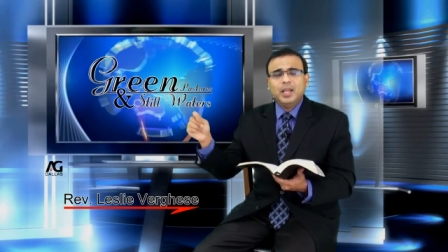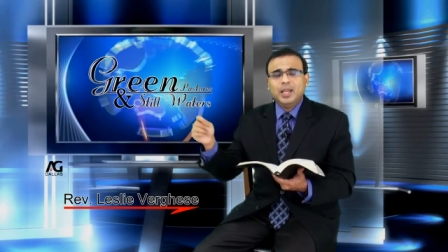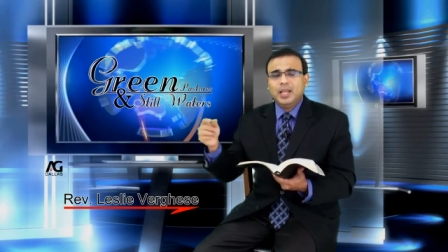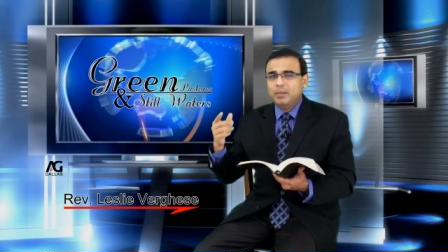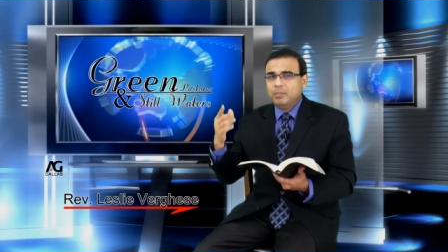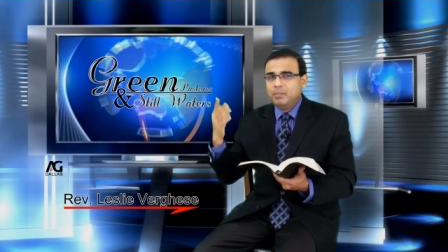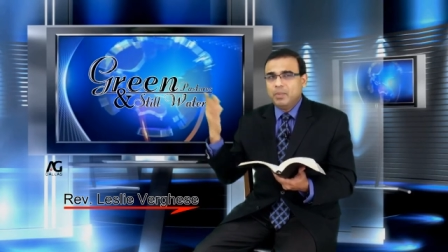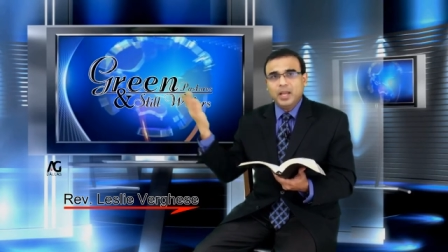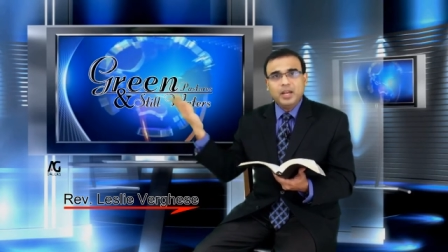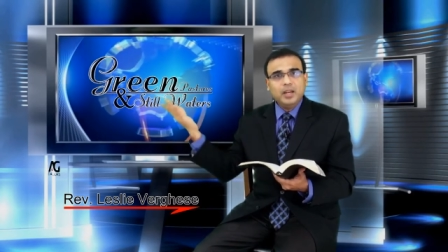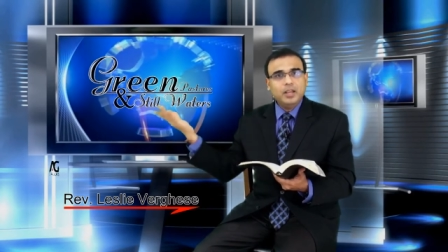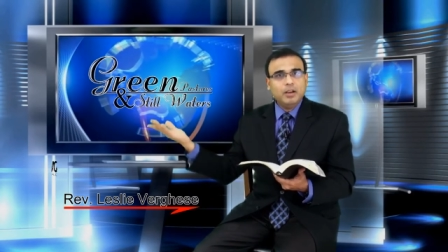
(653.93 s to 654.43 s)

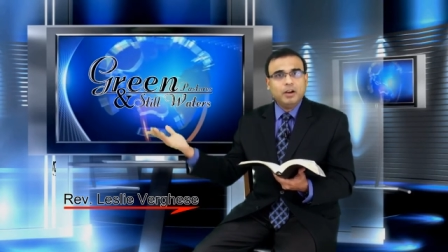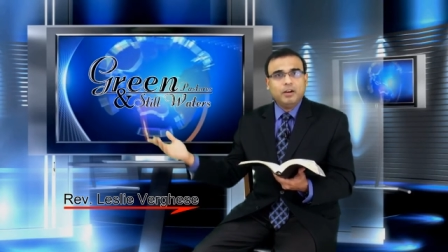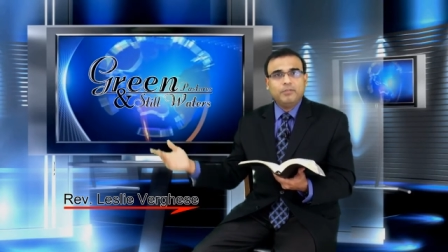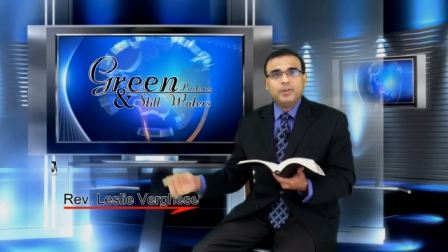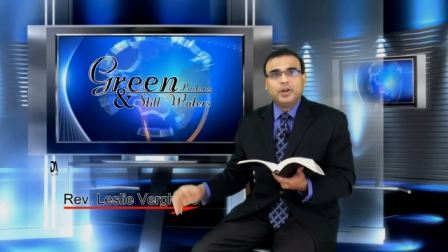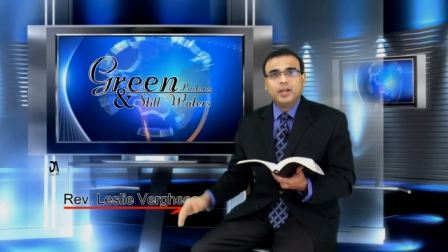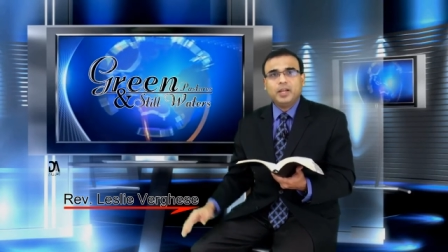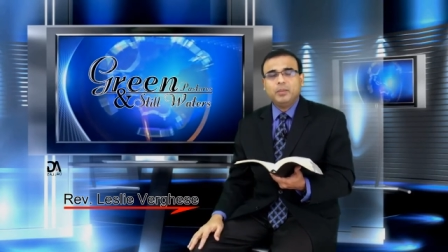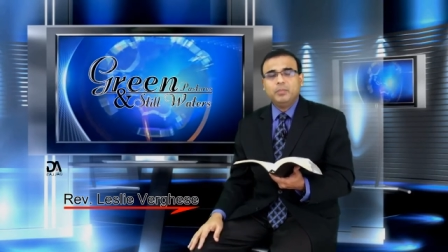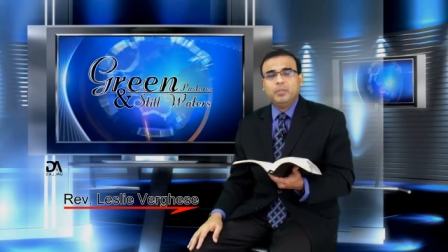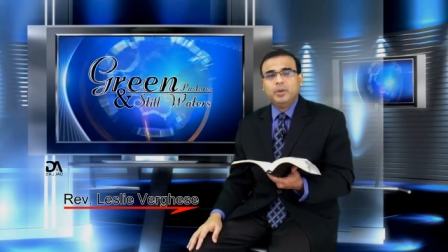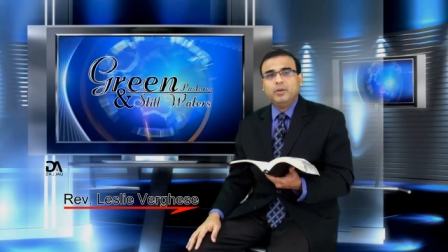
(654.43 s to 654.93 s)
In many of
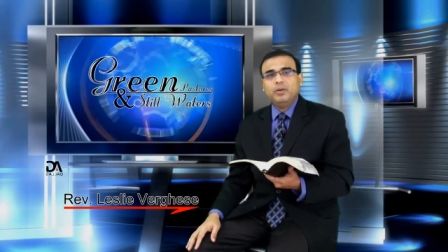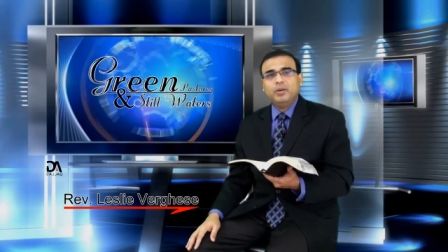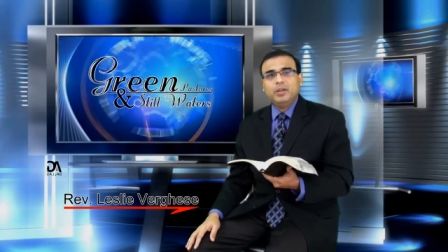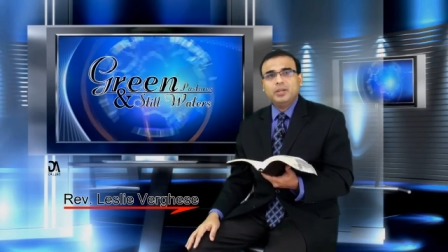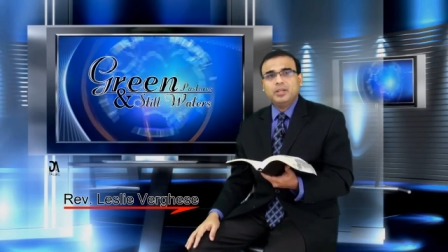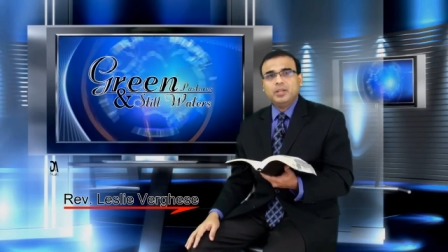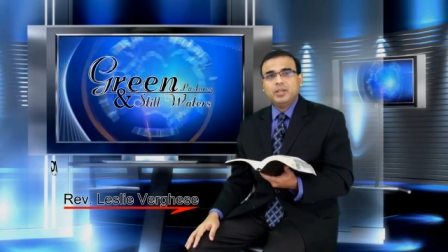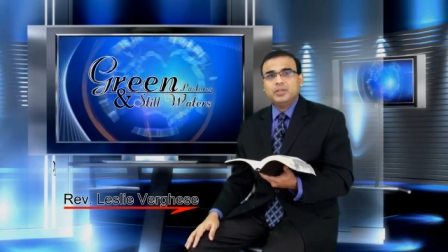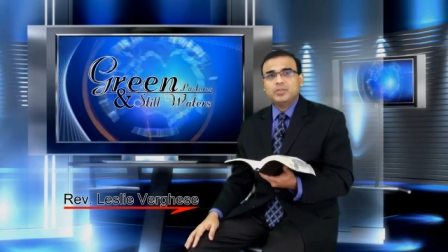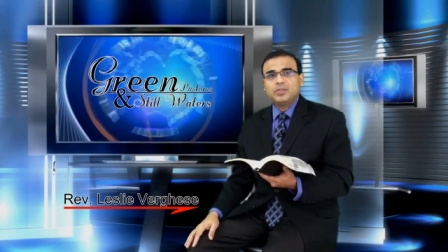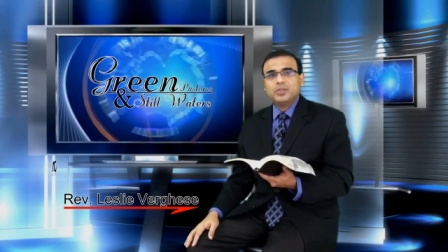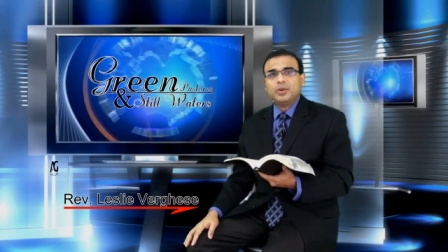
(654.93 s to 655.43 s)
our
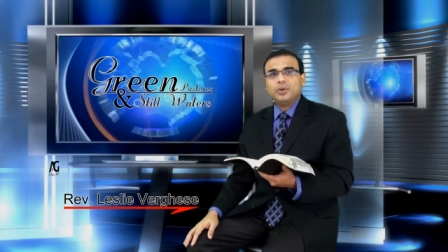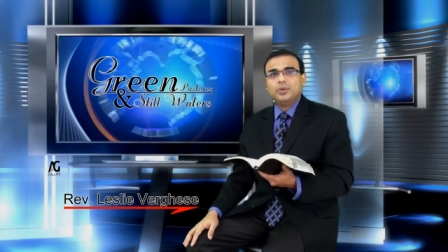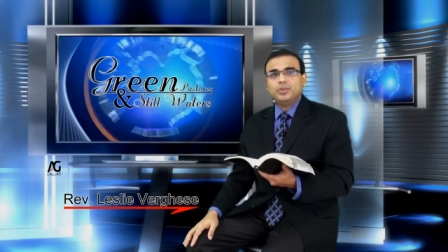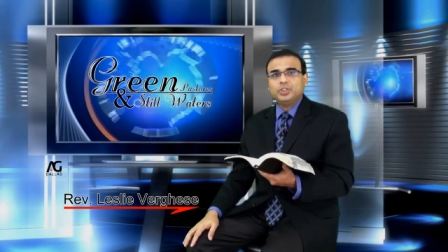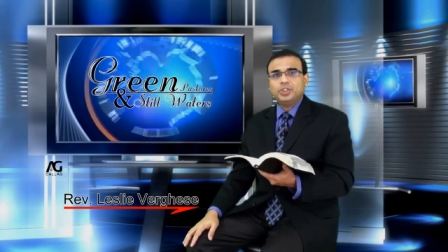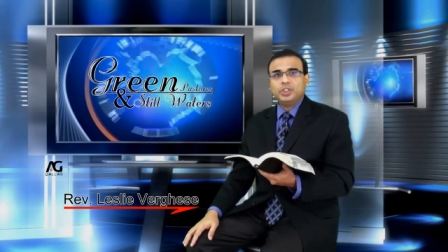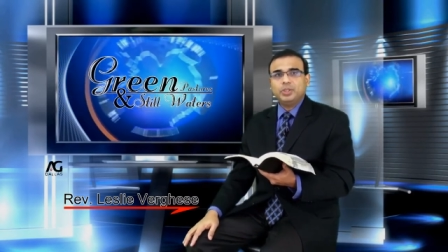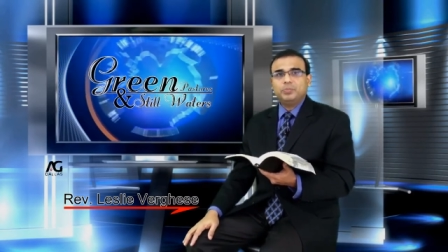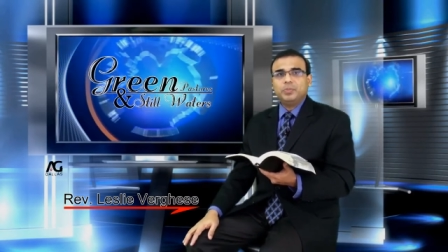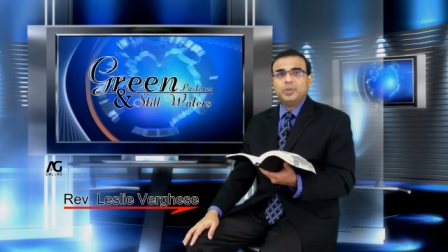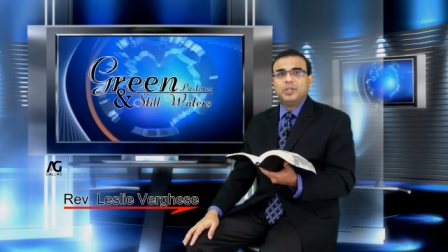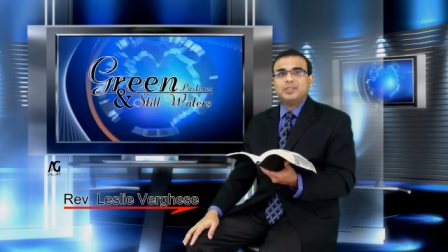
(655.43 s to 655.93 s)
communities,
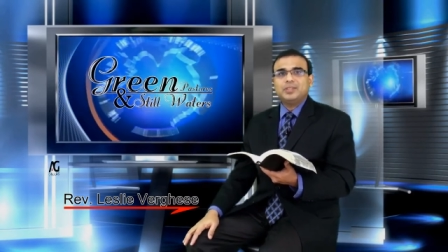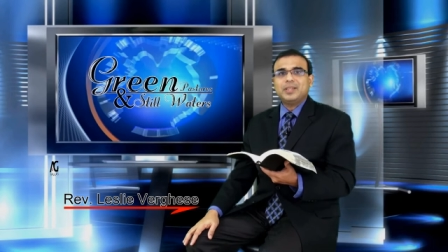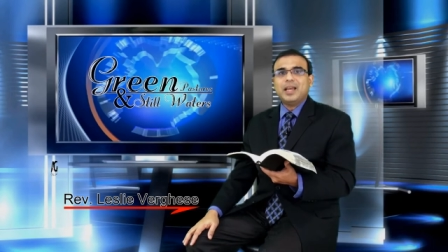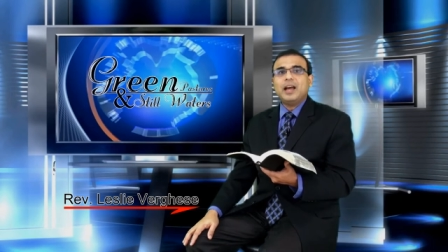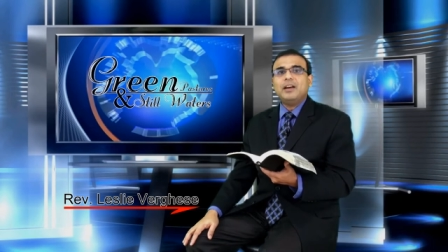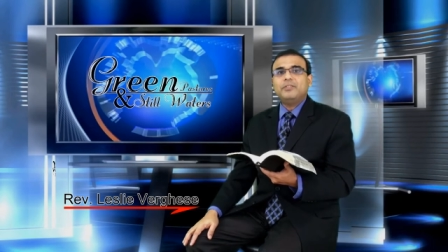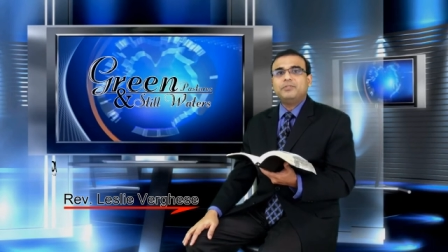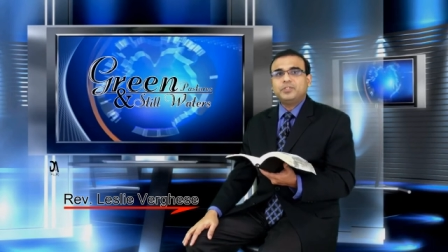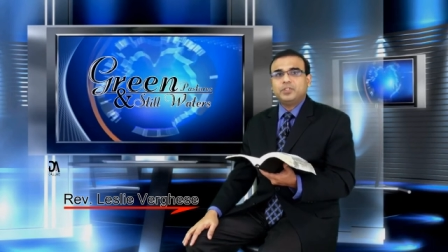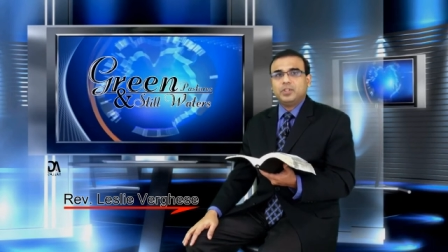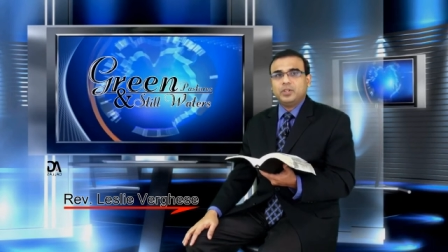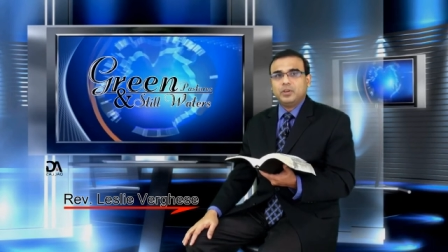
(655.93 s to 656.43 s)
courtship is
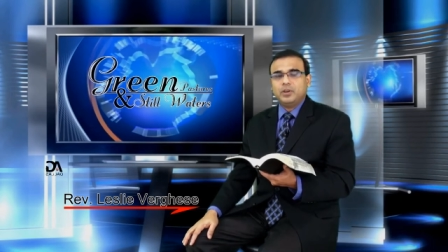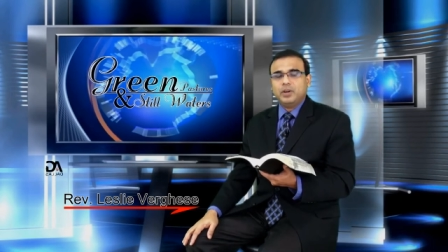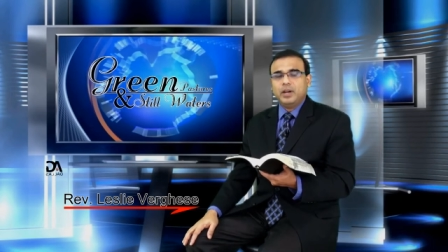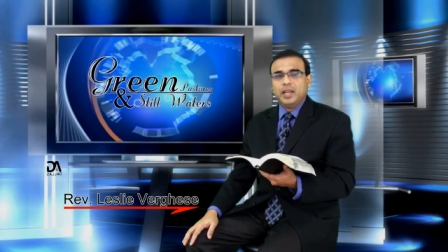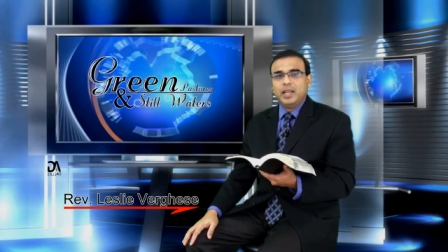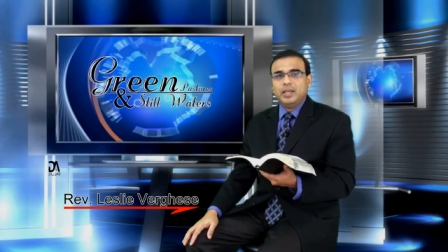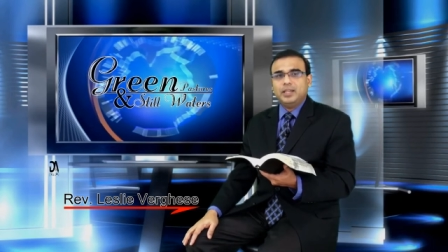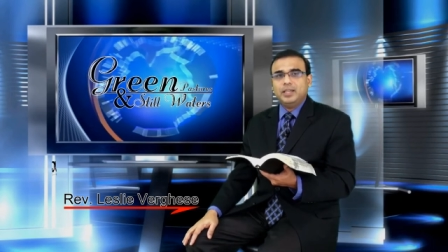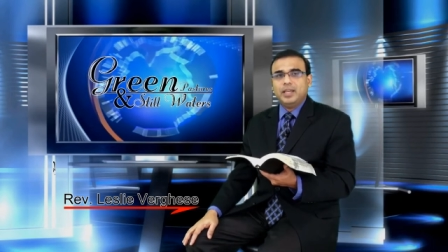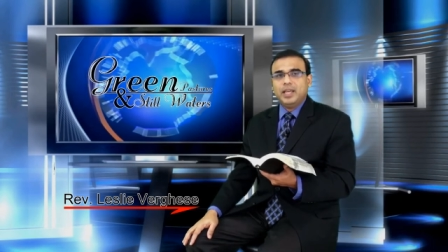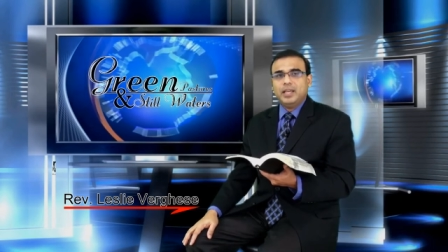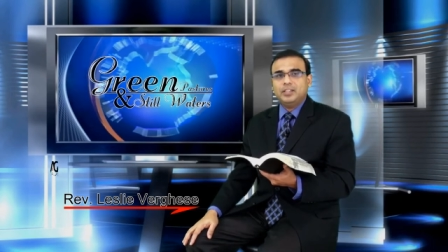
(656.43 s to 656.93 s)
after
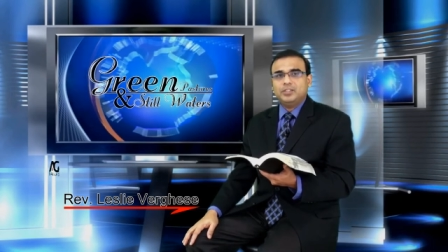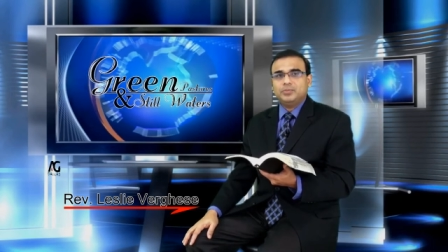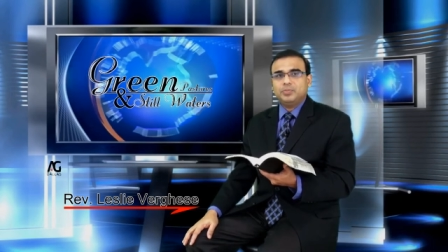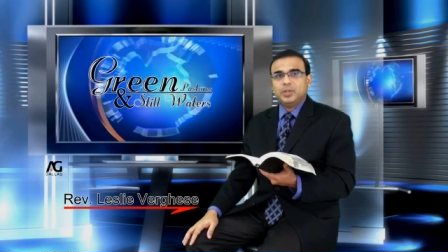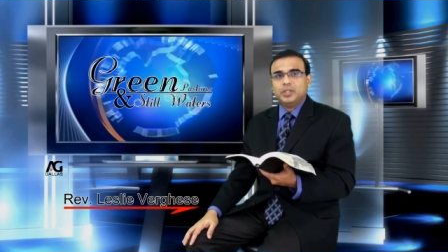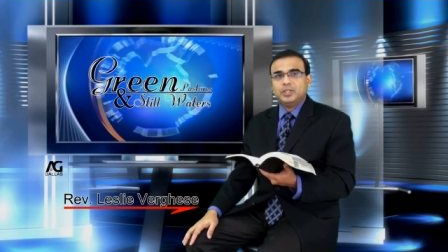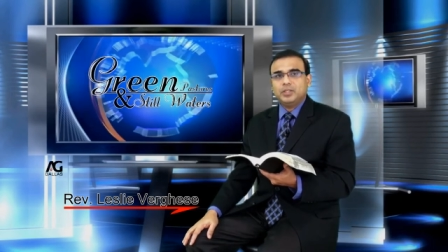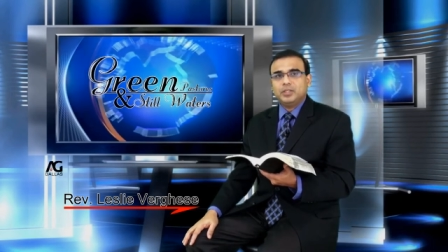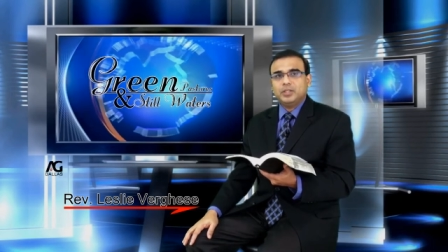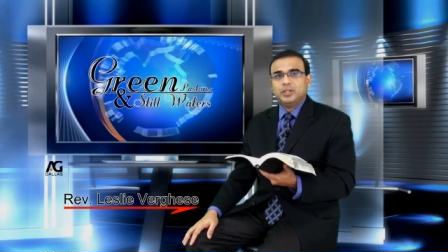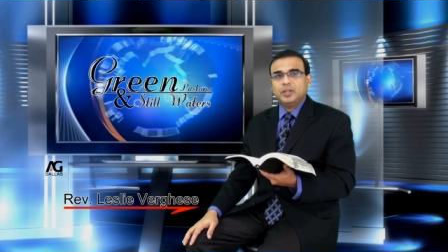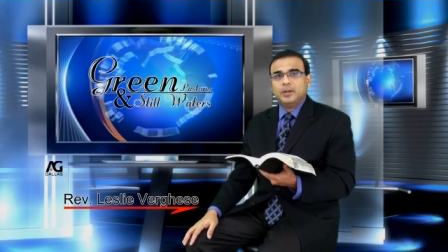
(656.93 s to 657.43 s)

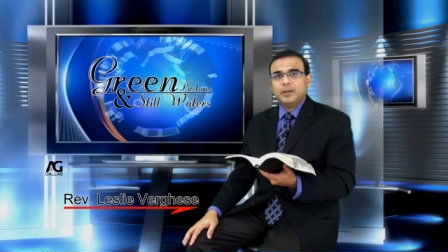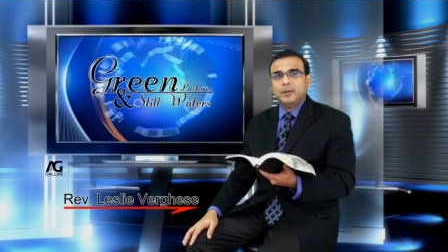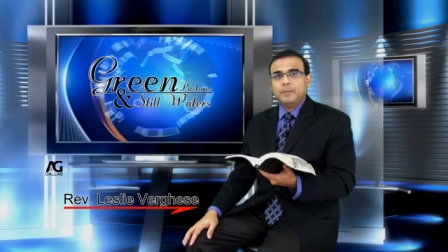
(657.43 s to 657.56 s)
engagement.